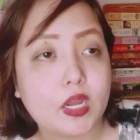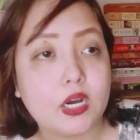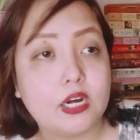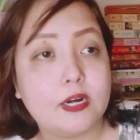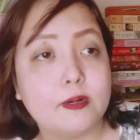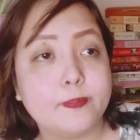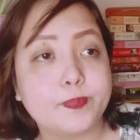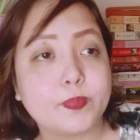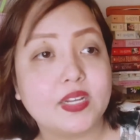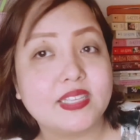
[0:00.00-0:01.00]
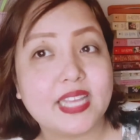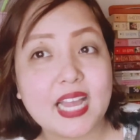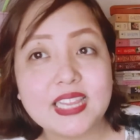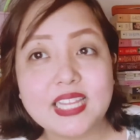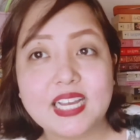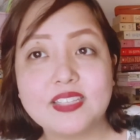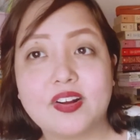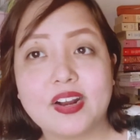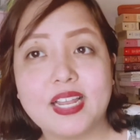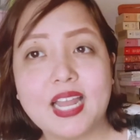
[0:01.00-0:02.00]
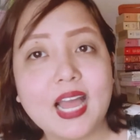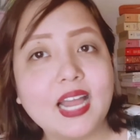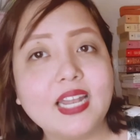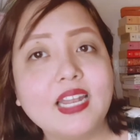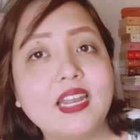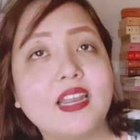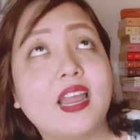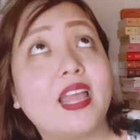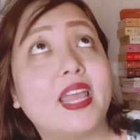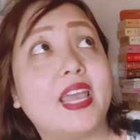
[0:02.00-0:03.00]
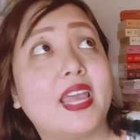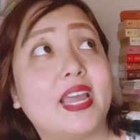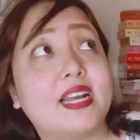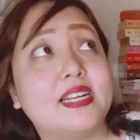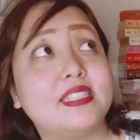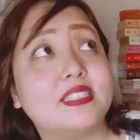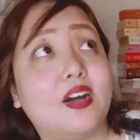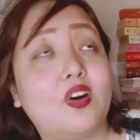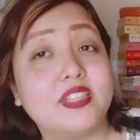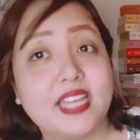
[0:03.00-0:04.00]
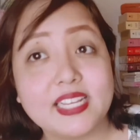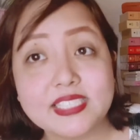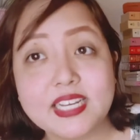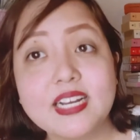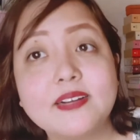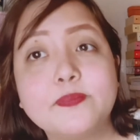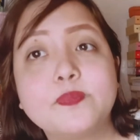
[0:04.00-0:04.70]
Tianlan or Lan and Odessa.